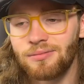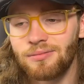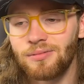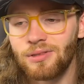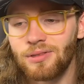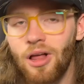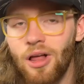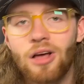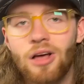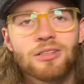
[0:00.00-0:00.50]

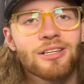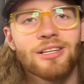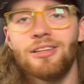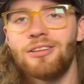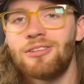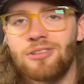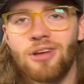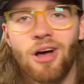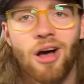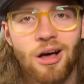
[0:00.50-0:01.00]
lost in
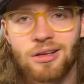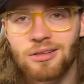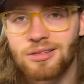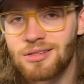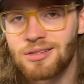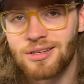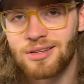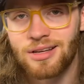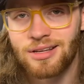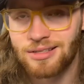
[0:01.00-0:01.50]
the
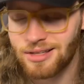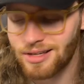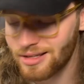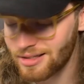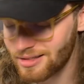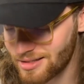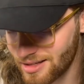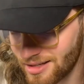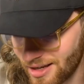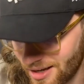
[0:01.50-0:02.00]
sauce, as
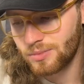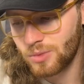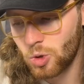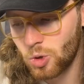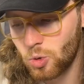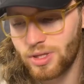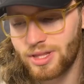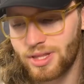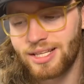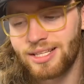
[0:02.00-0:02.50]
I'd say.
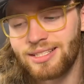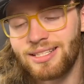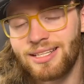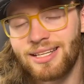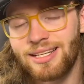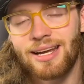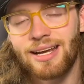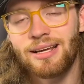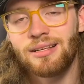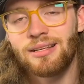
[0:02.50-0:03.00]
Within
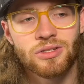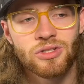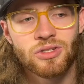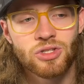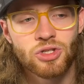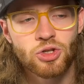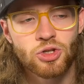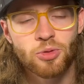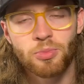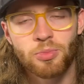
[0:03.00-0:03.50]
today's
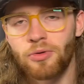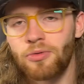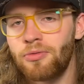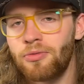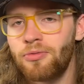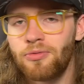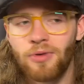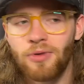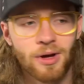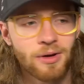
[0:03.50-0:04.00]
super
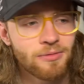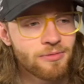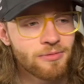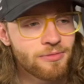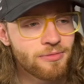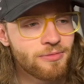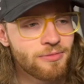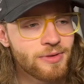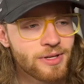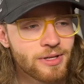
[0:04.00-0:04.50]

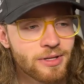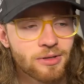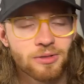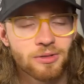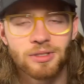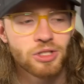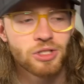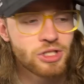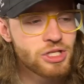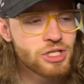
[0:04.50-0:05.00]

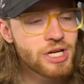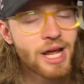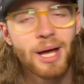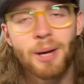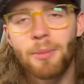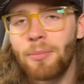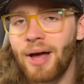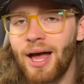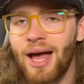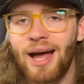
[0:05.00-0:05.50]
fun-filled,
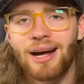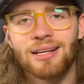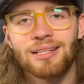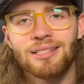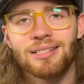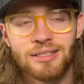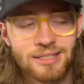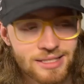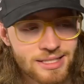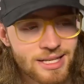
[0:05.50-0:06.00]

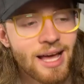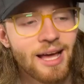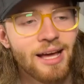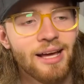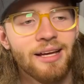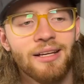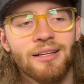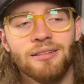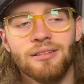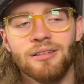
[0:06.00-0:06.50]
jam-packed
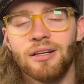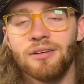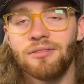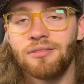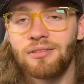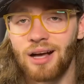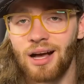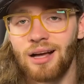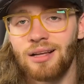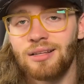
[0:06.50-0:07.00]
day
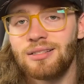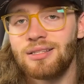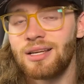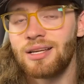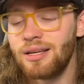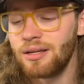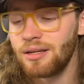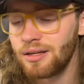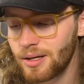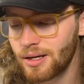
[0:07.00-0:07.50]
of
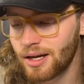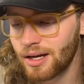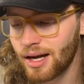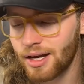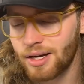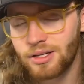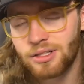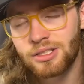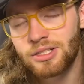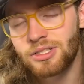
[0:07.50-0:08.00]
content,
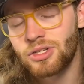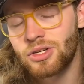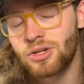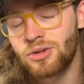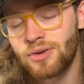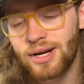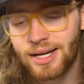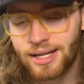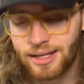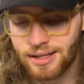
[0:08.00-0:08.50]
I heard this great